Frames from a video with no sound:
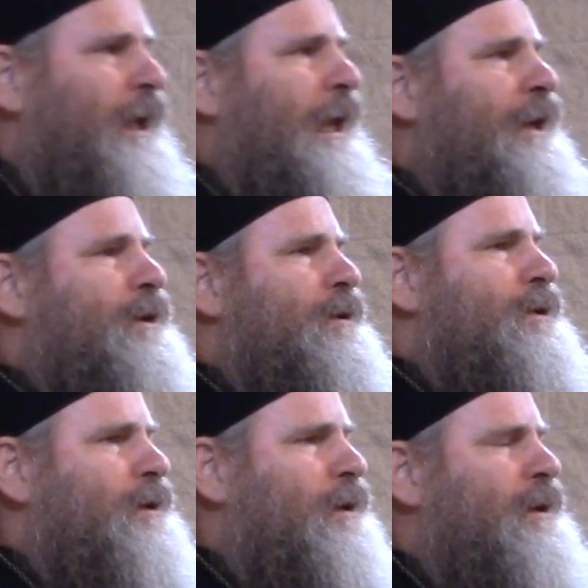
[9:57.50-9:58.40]
in your
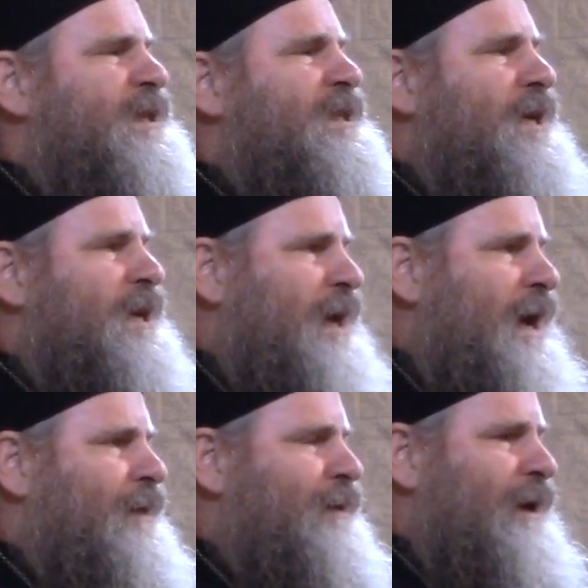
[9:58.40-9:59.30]
Eucharistic
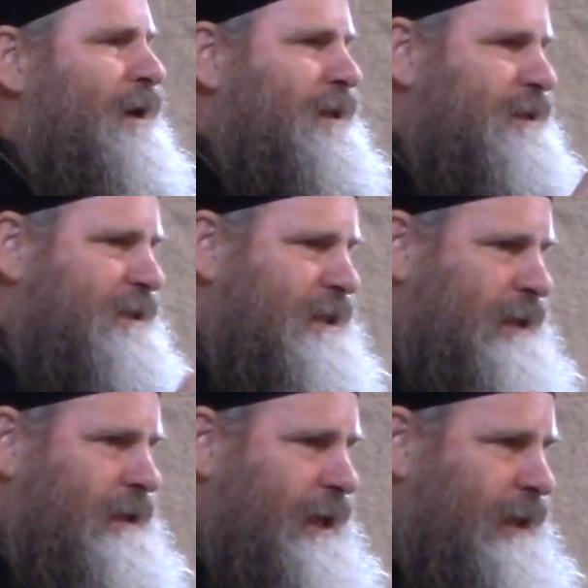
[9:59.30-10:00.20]
gathering on
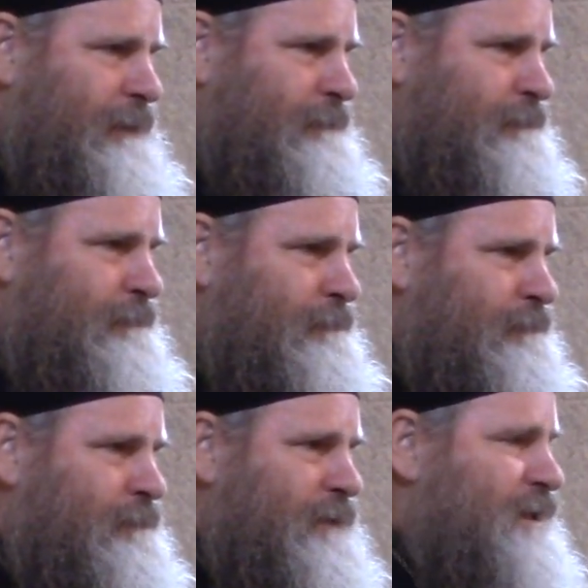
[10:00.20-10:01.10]
Sunday.
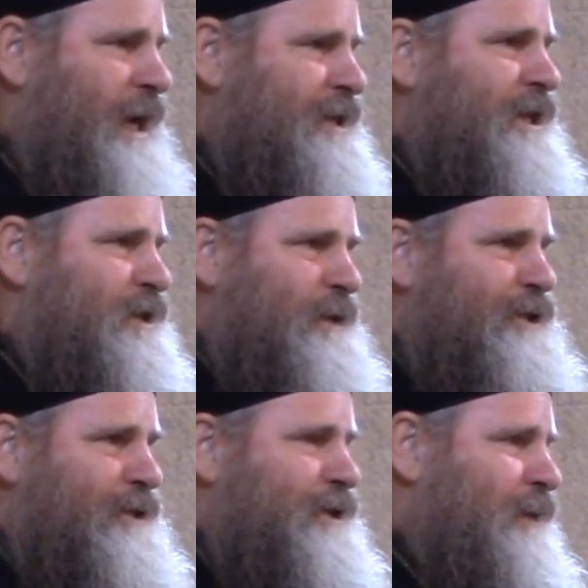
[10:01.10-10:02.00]
It's not just
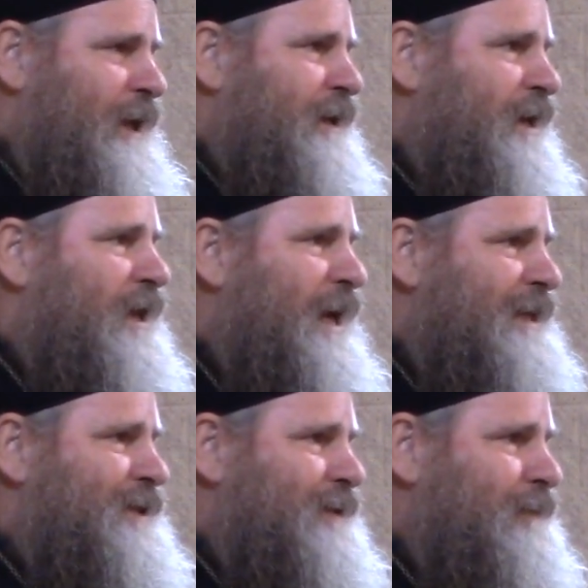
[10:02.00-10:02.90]
what you're doing in the
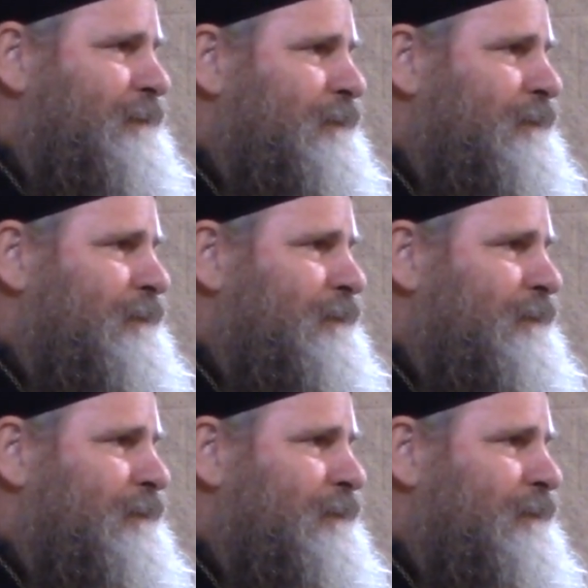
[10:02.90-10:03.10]
classroom.